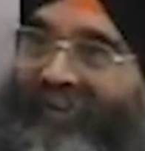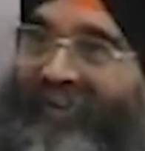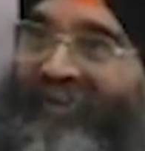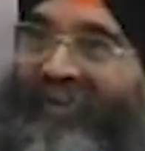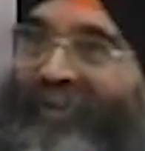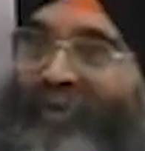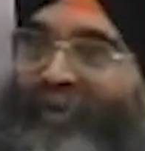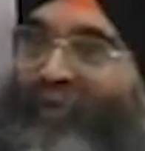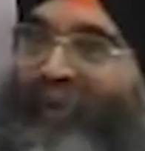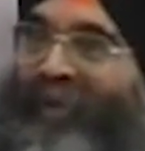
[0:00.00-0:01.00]
He said, you
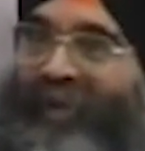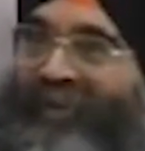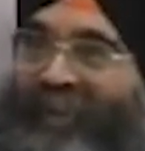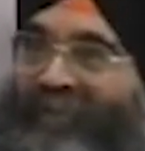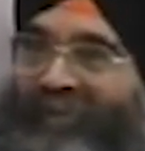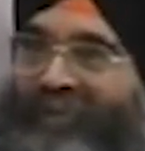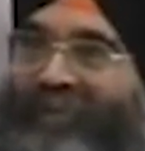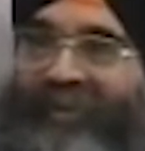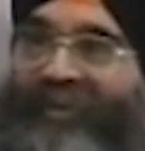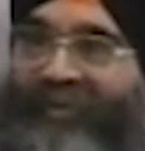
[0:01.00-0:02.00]
shouldn't be hearing them. He said,
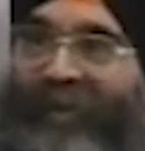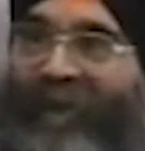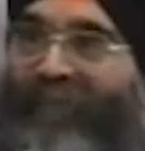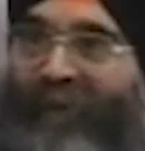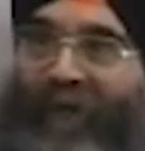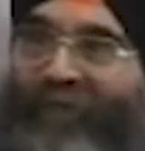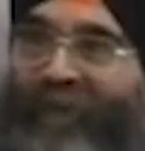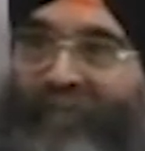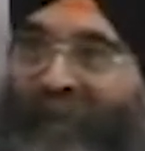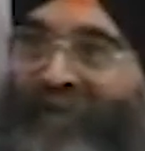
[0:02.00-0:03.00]
it's not our part of
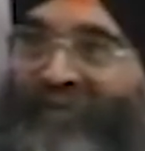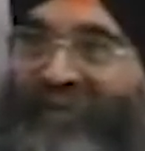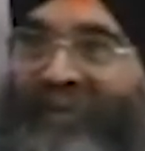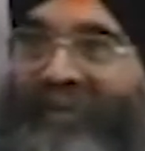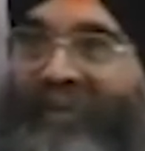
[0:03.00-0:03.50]
our path.